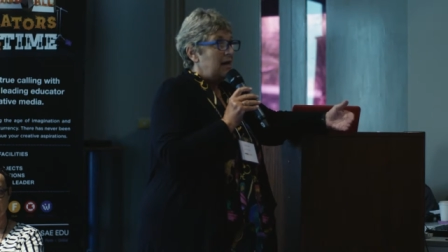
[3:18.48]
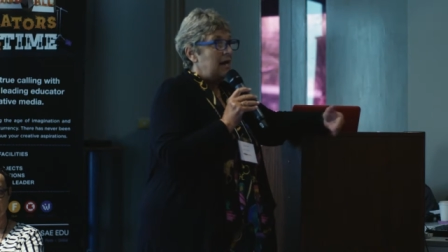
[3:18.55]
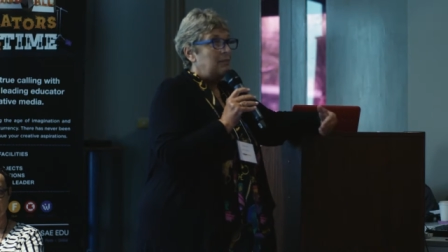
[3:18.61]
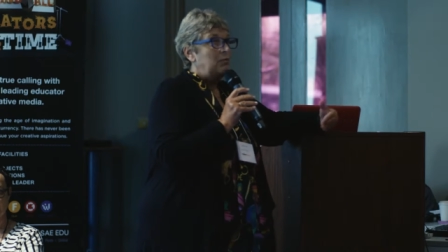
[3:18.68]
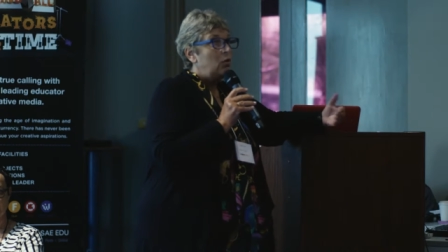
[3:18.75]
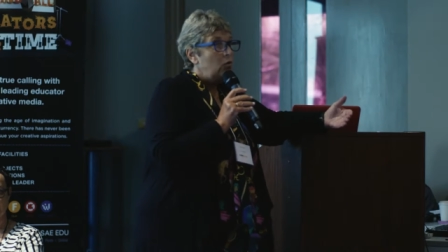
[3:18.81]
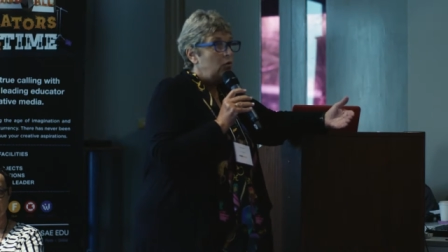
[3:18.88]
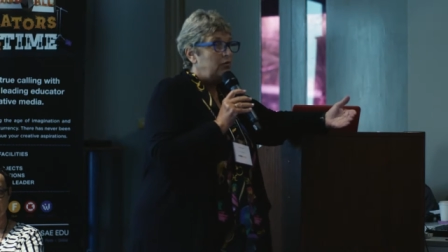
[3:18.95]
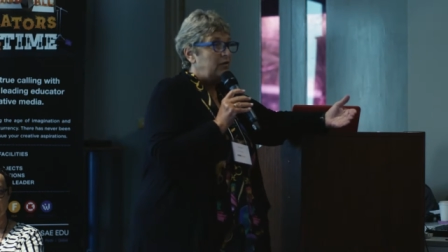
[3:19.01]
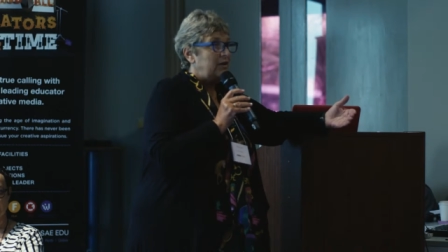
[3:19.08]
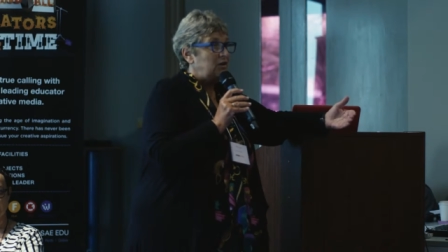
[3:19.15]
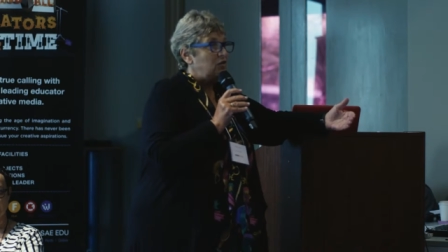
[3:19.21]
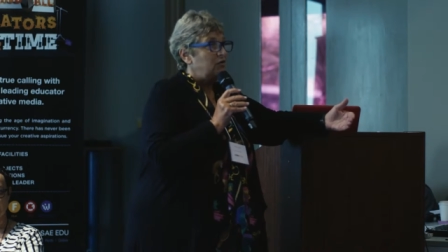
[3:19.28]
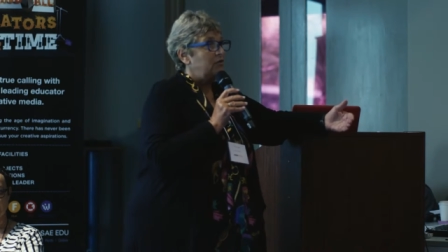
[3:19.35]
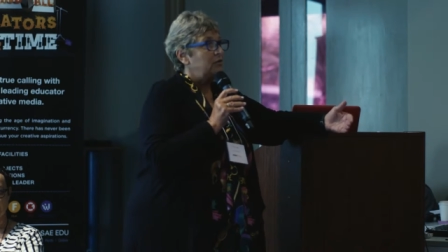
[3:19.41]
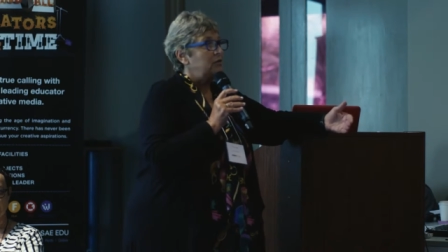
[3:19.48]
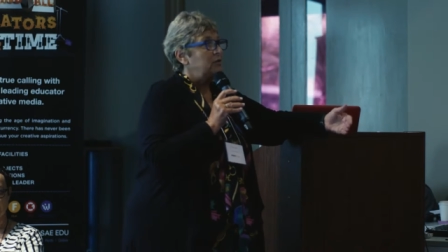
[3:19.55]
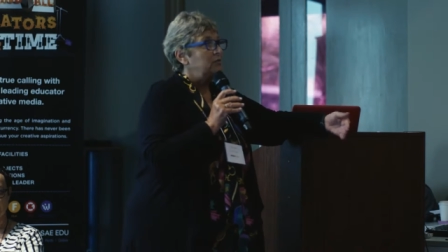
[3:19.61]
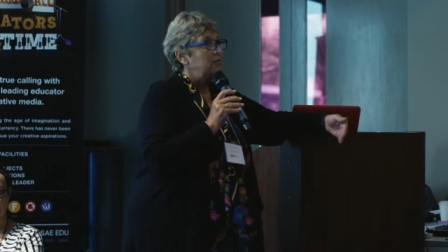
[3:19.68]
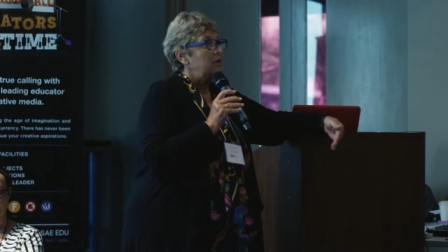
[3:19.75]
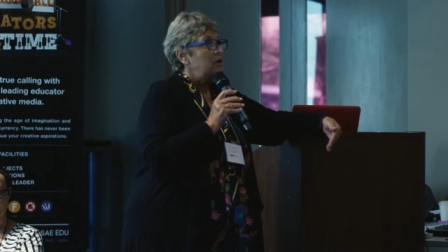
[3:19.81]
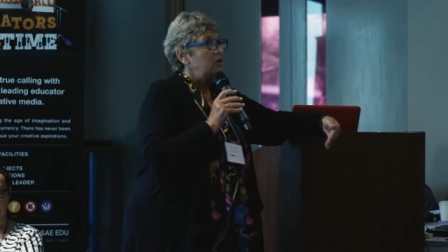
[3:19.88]
um, or feature
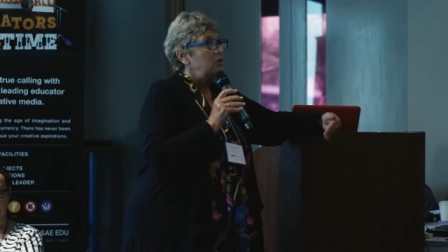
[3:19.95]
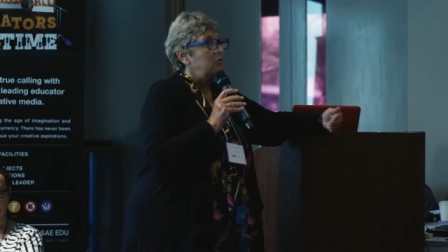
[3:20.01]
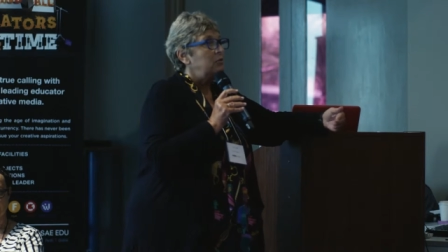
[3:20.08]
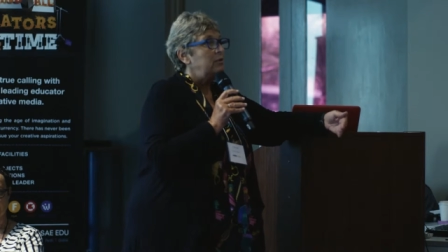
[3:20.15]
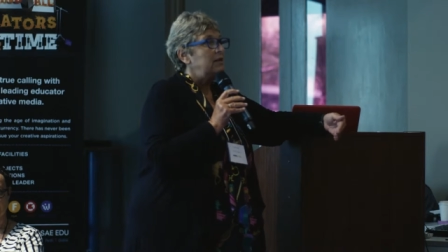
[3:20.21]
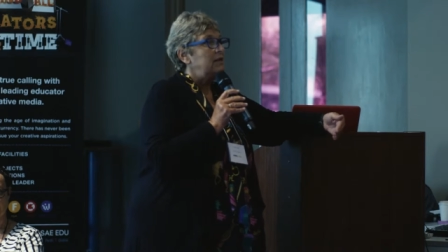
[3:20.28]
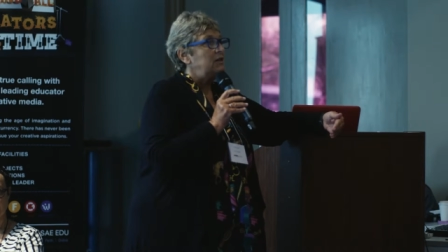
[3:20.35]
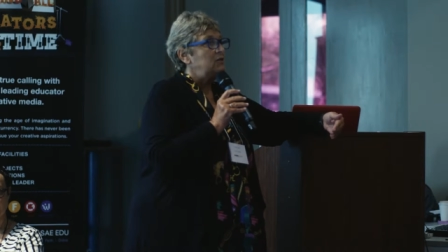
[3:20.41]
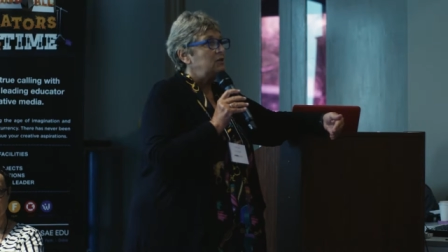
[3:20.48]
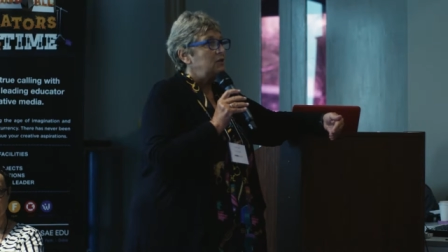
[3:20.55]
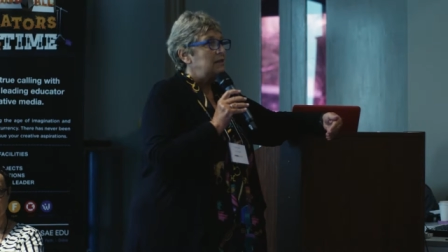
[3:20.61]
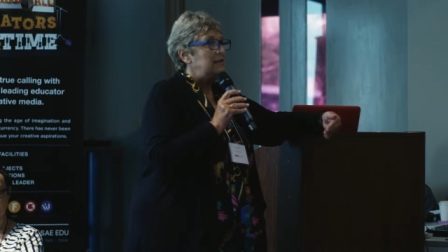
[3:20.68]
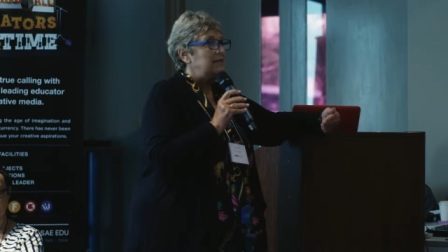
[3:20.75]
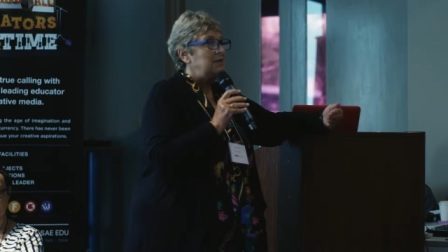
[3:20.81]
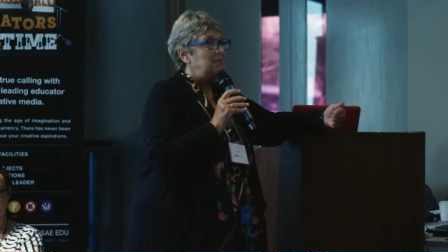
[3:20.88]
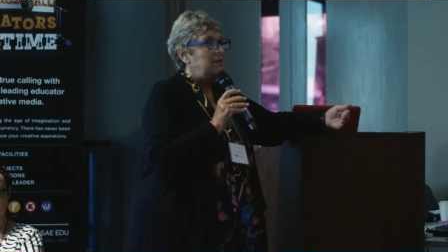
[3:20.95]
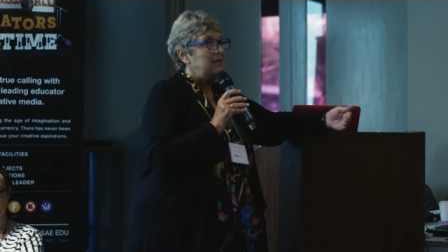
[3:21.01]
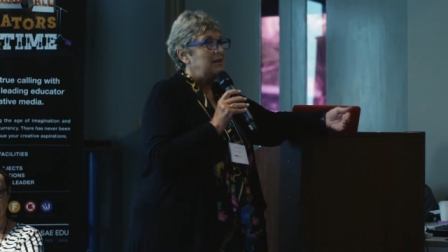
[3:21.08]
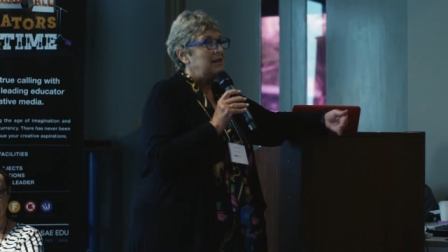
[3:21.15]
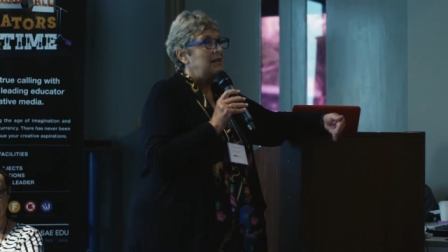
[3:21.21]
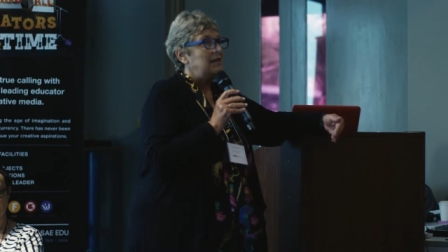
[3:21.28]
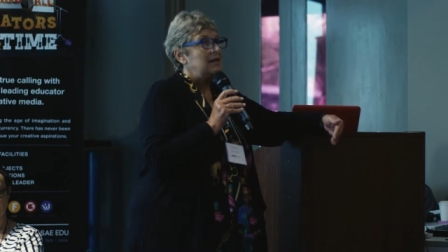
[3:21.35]
film, you really do need to be
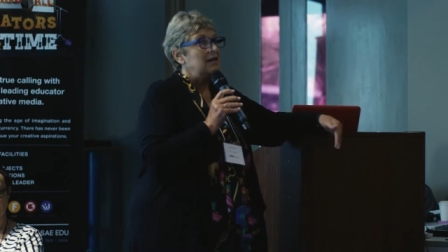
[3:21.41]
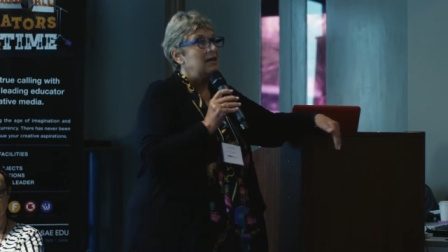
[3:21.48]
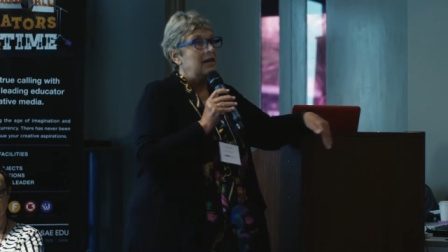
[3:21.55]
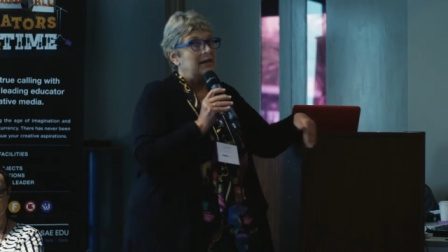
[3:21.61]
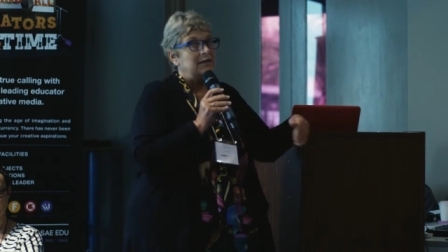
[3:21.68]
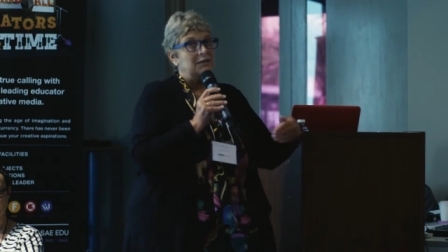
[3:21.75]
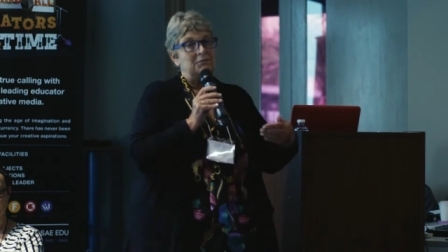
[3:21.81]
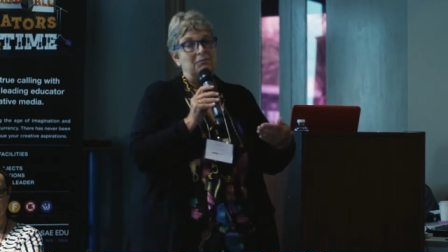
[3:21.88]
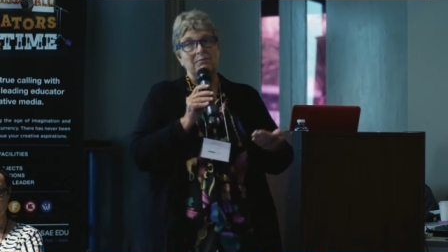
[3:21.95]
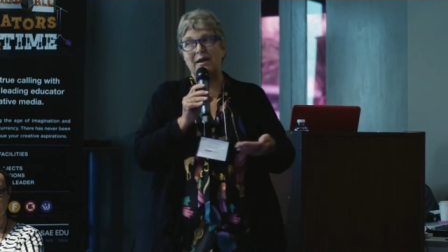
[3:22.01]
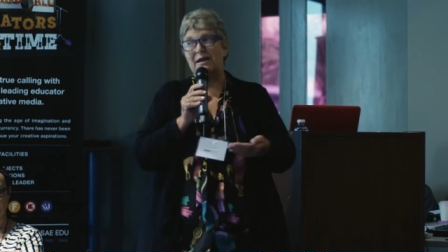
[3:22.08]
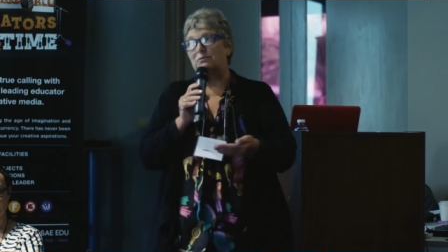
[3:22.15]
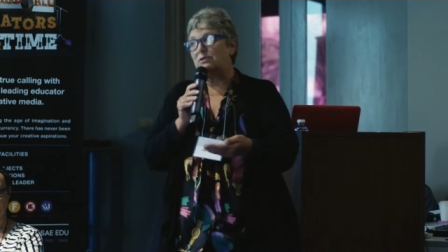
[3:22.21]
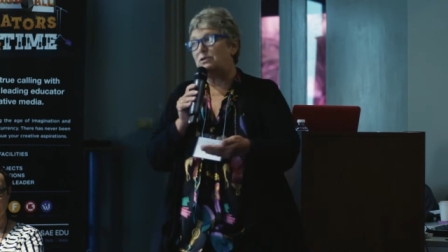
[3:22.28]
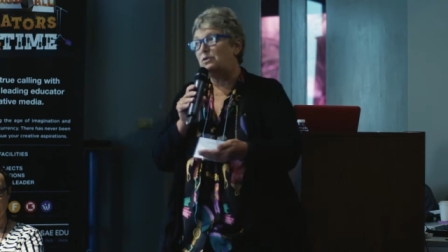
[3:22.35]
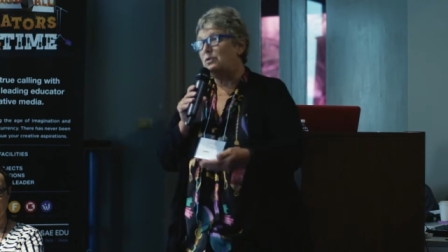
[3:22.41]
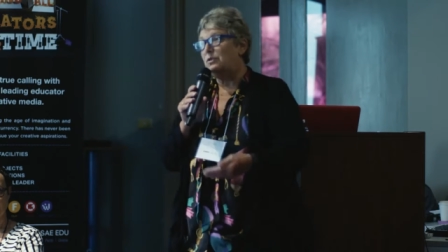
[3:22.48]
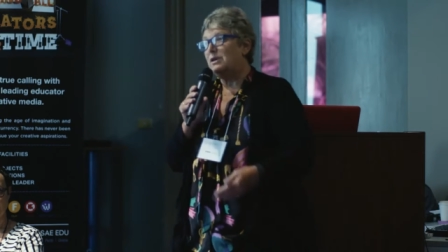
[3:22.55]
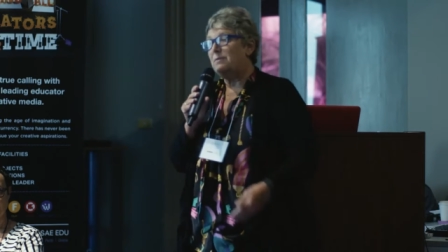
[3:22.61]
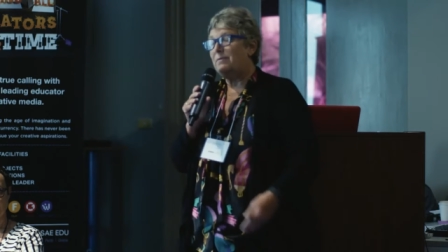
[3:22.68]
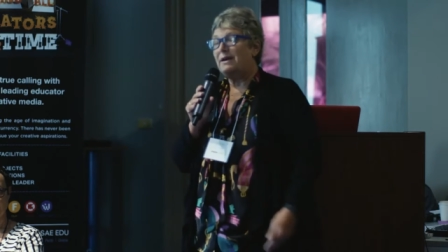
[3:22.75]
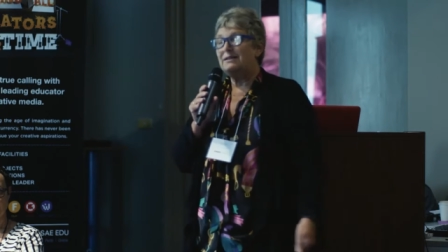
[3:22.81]
thinking, as Matt was
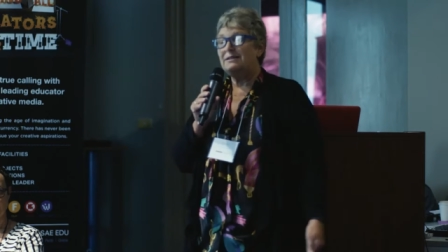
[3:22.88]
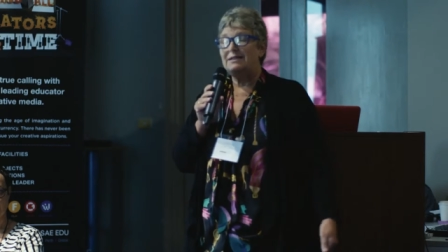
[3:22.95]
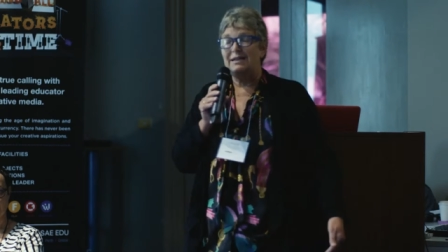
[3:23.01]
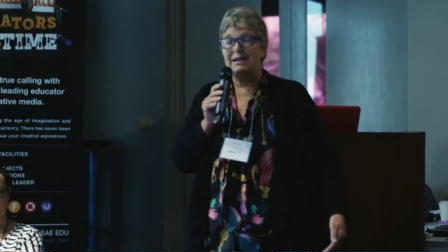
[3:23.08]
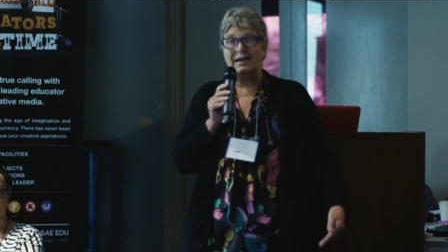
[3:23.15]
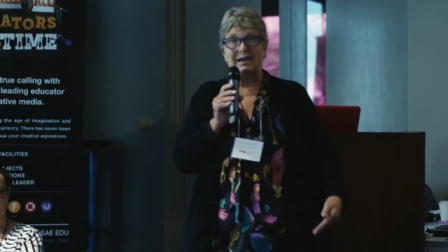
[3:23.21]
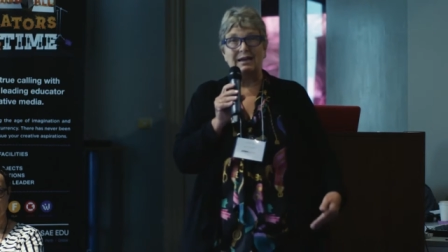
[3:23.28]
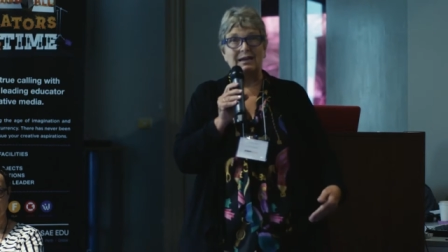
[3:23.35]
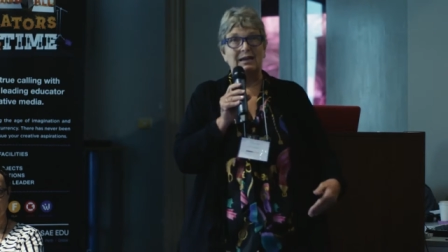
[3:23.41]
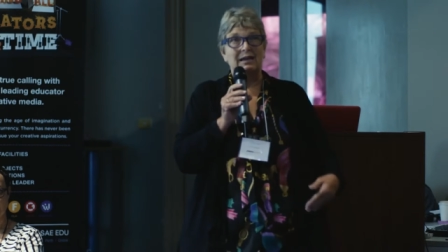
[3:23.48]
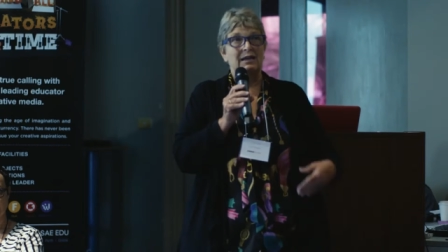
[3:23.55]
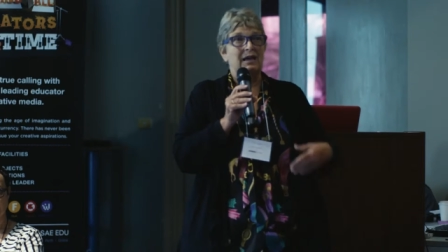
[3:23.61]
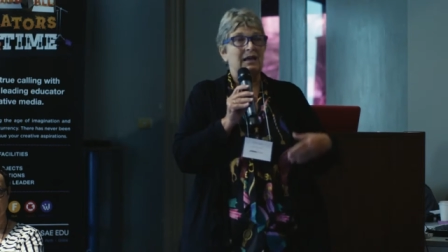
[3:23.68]
talking about today,